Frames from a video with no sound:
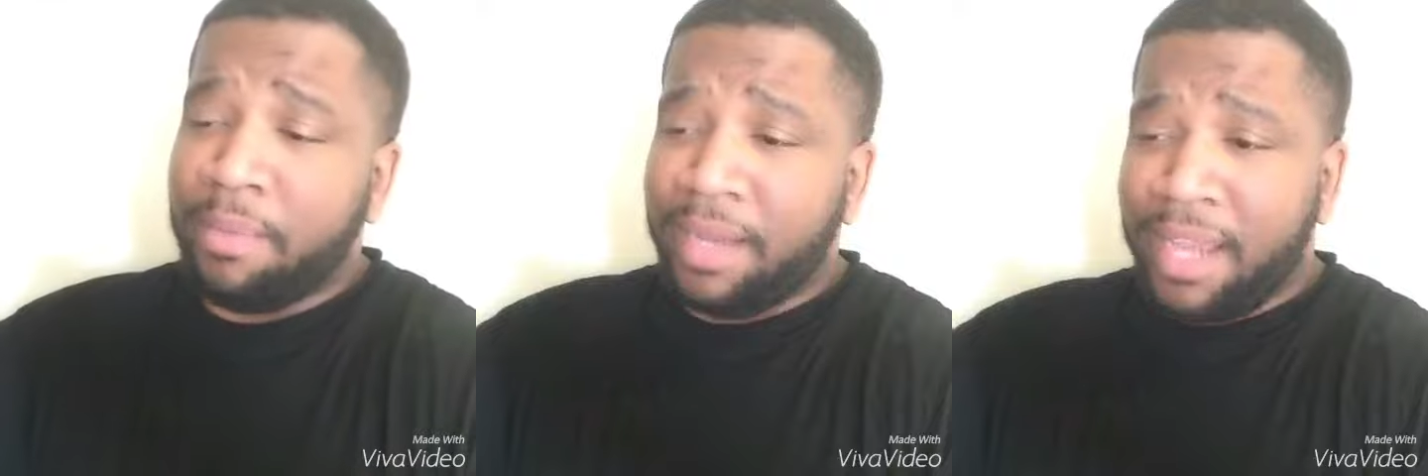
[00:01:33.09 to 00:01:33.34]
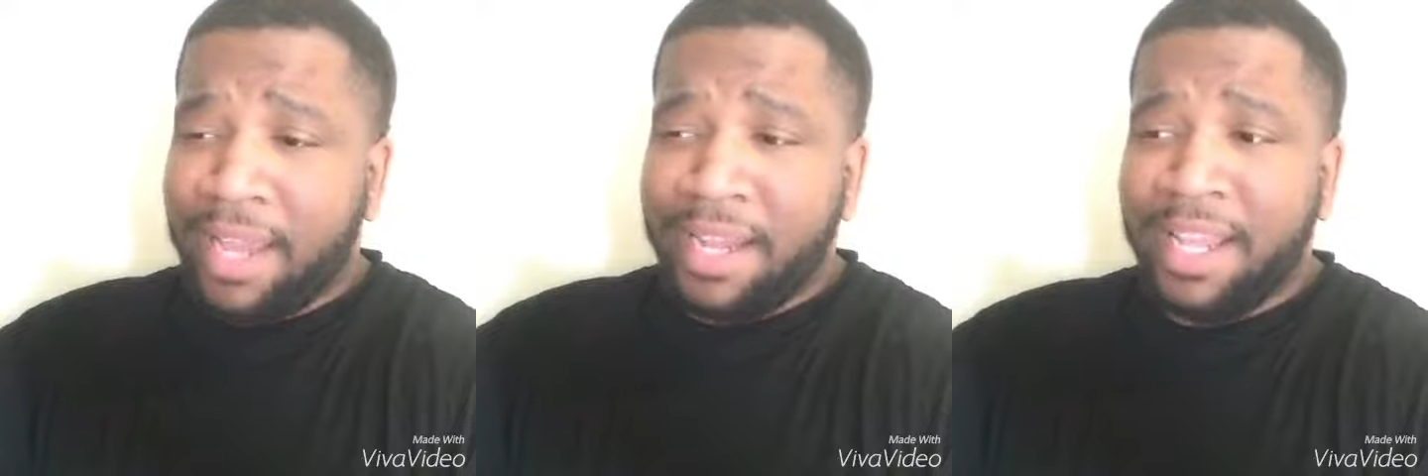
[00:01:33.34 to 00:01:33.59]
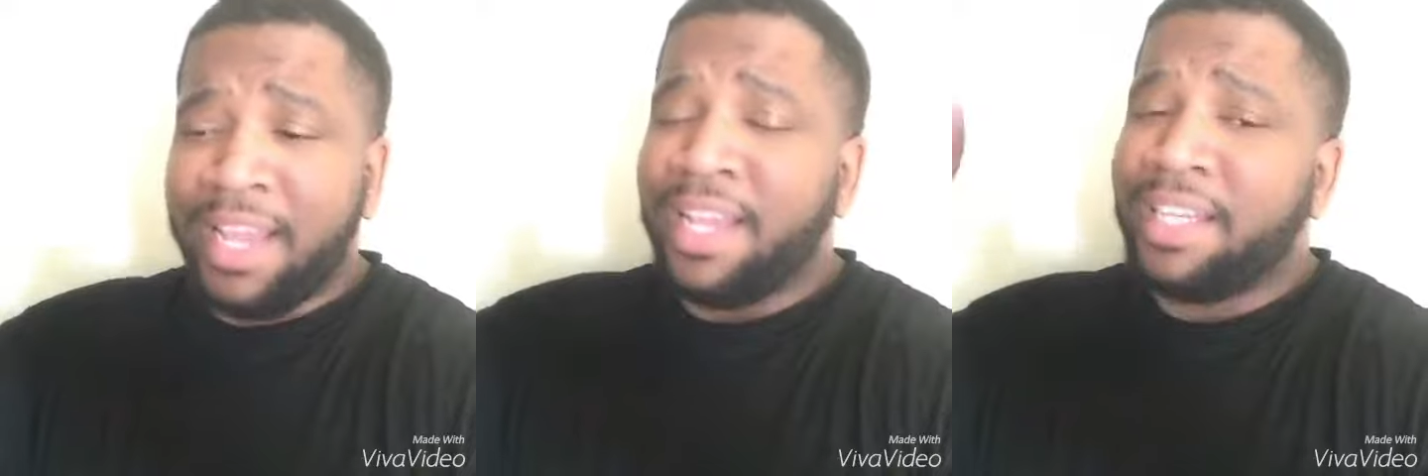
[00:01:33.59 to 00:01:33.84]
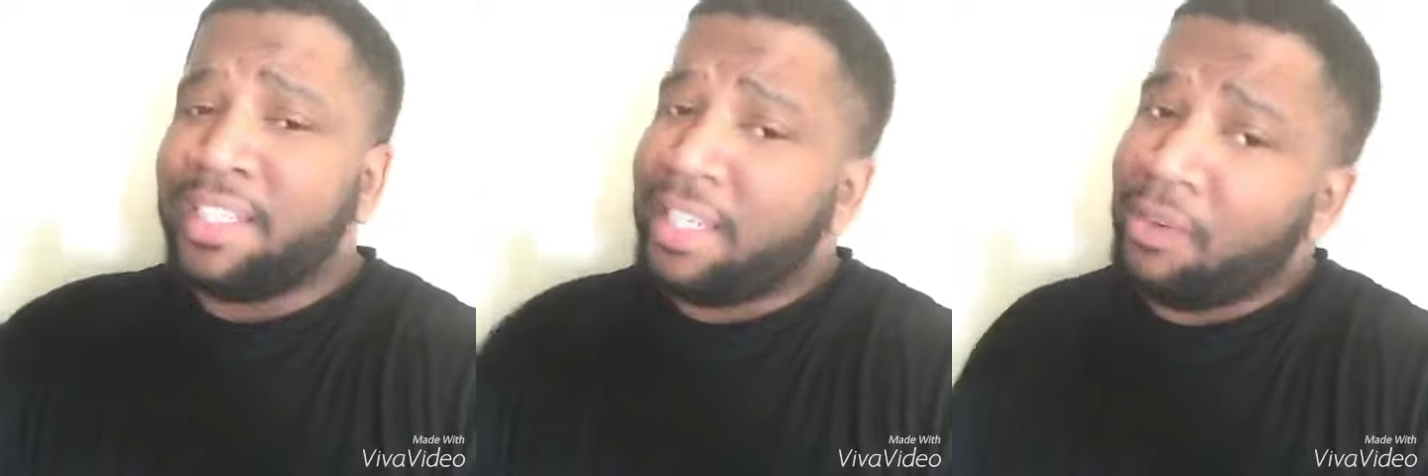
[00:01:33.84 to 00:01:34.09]
baby daddy,
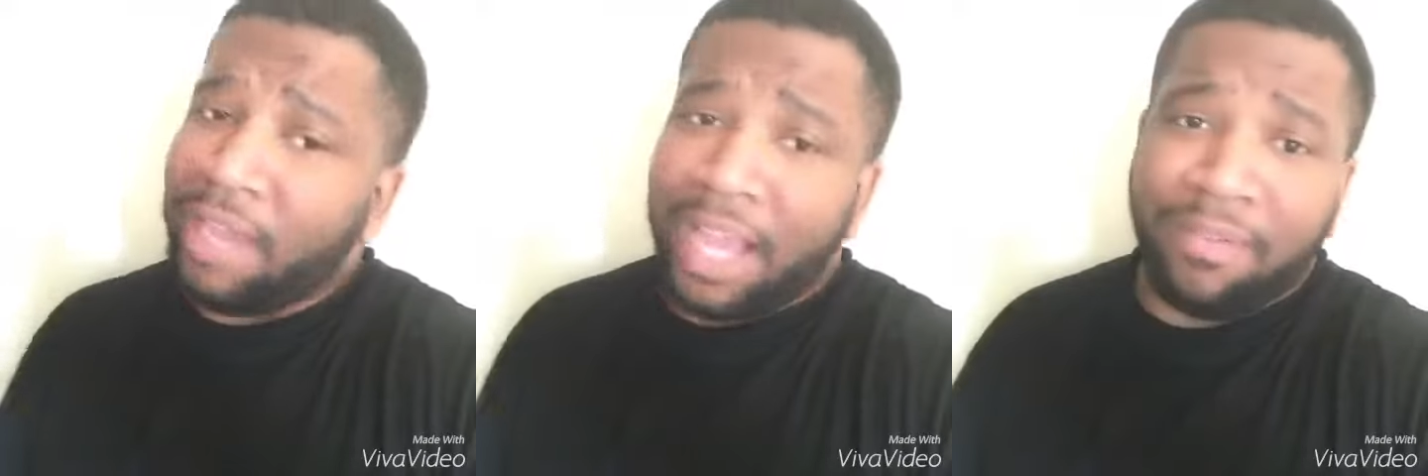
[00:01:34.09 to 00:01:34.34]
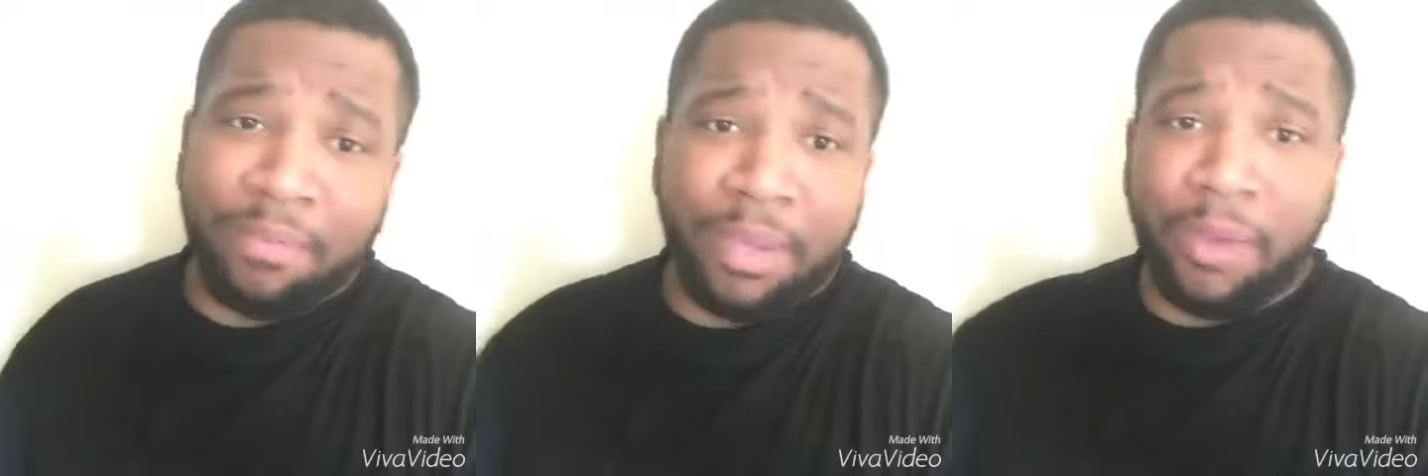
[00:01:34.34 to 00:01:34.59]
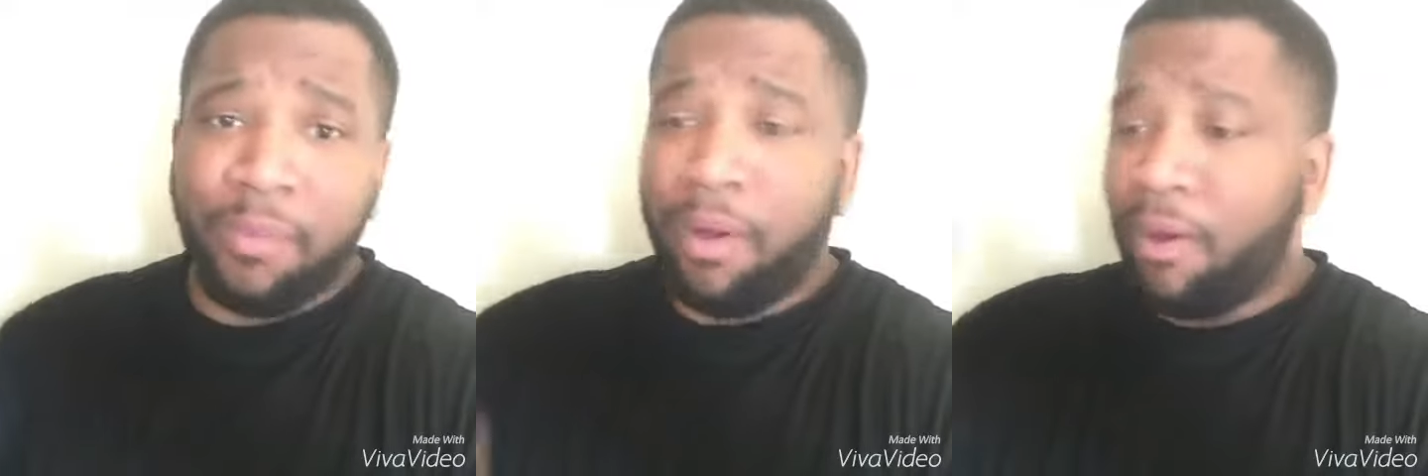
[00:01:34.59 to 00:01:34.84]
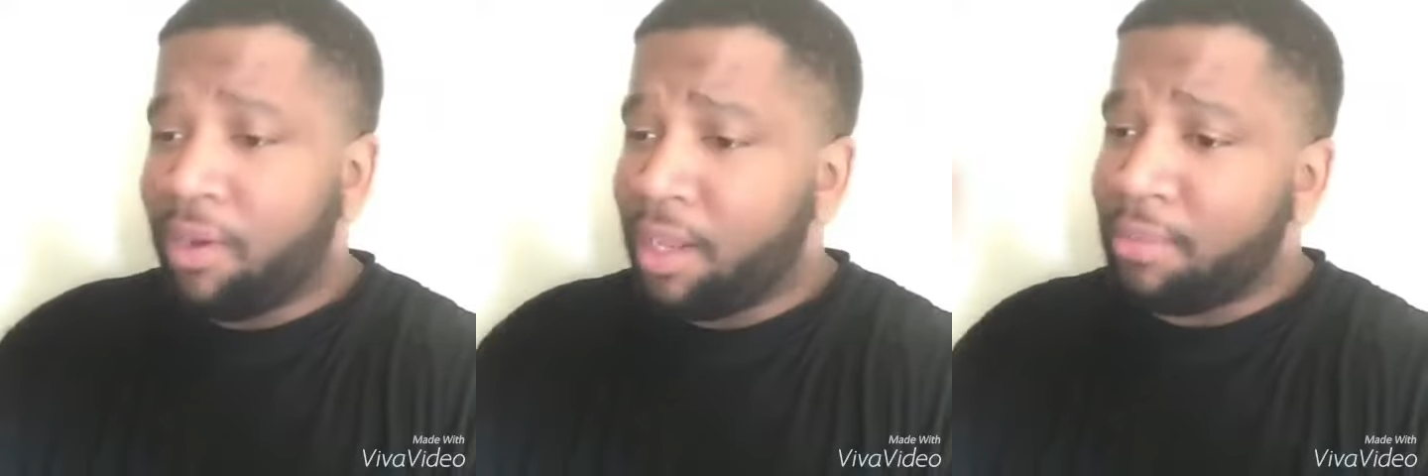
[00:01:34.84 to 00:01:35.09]
she gonna have a
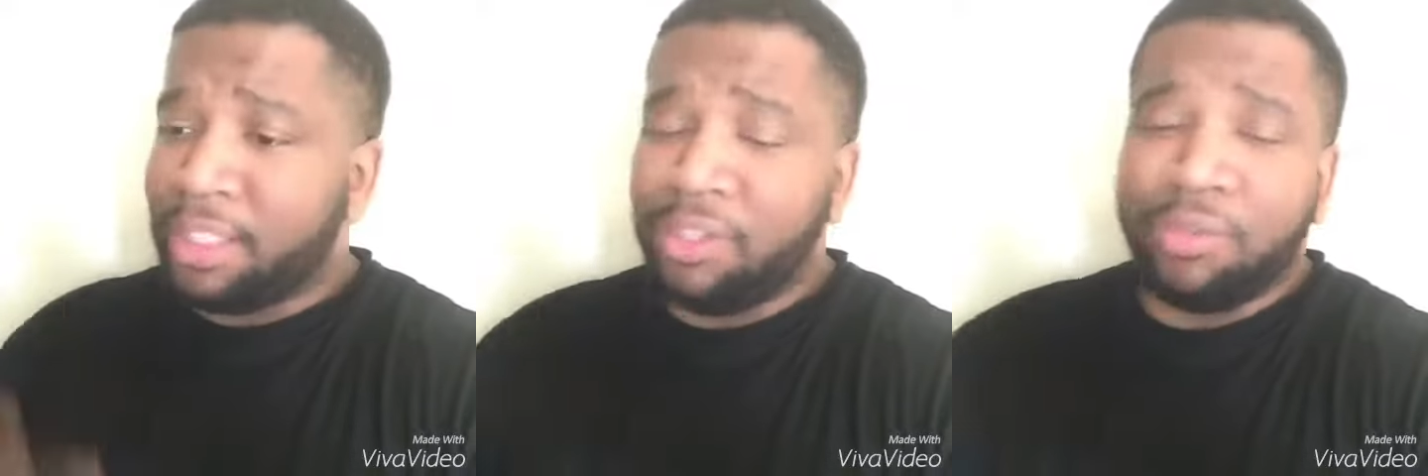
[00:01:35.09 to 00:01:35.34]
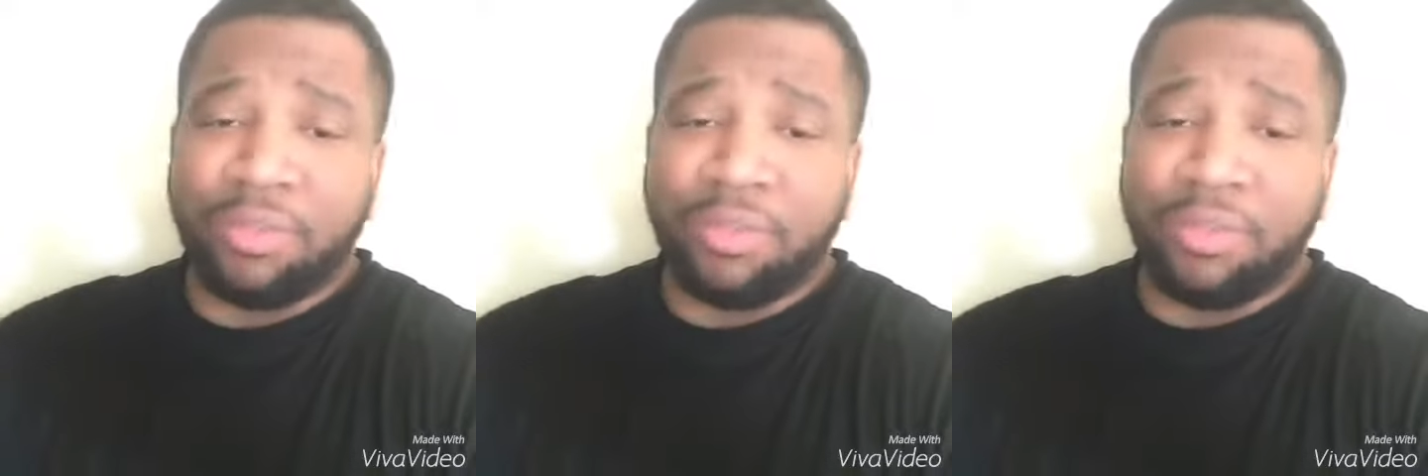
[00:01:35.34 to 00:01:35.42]
big wall up.